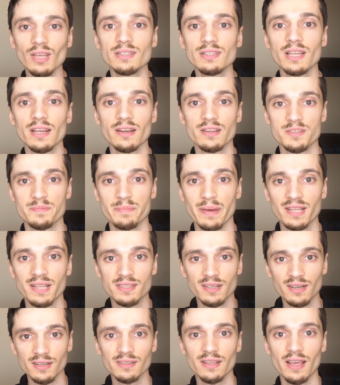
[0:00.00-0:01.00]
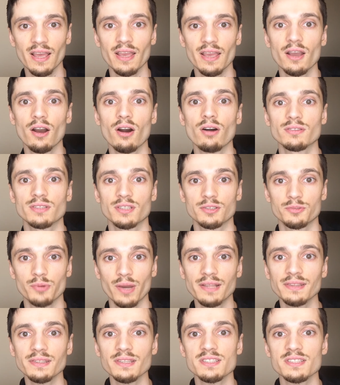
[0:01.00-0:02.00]
There is Battery Day on the
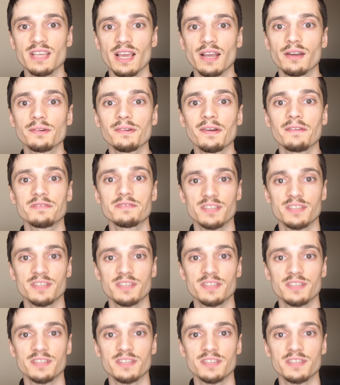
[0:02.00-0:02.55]
22nd of